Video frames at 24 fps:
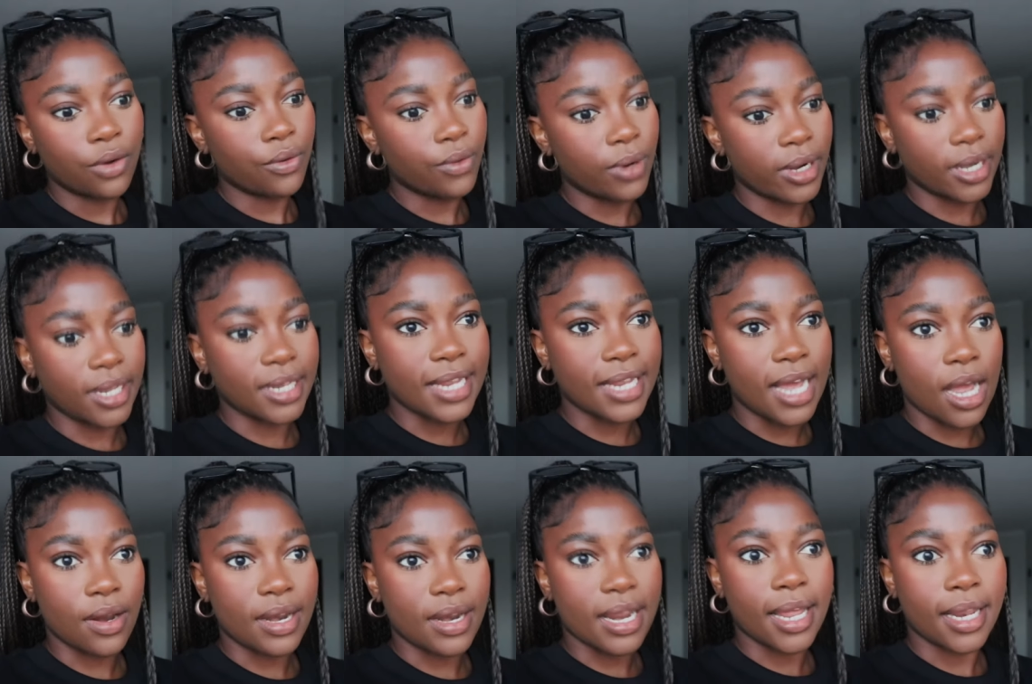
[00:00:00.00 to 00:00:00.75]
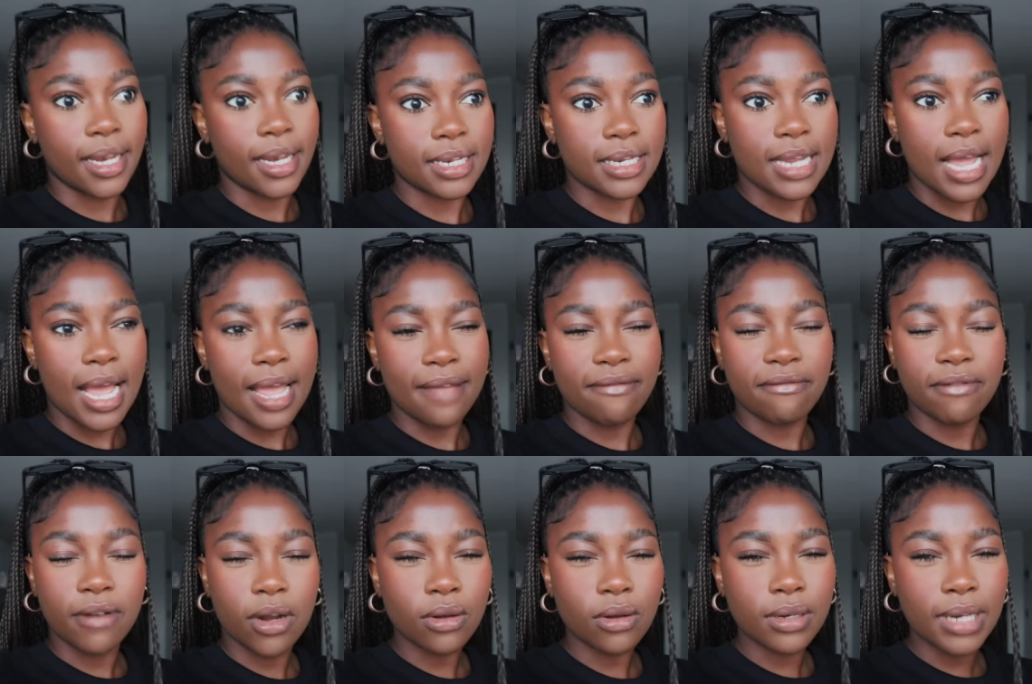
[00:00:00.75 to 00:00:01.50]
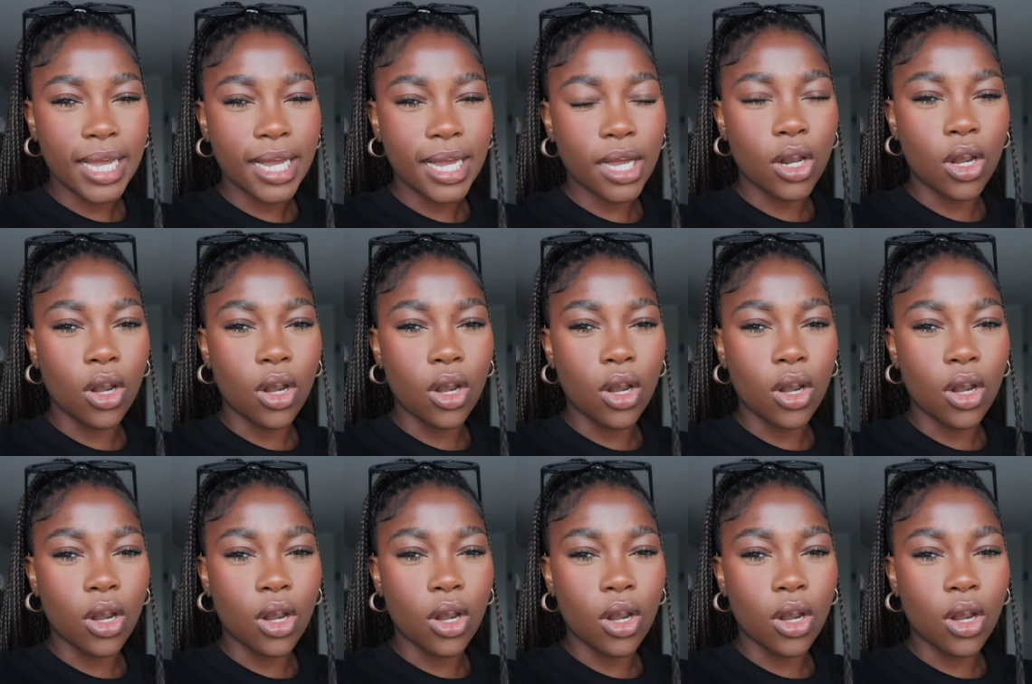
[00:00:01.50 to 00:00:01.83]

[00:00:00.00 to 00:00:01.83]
really down and i flowed like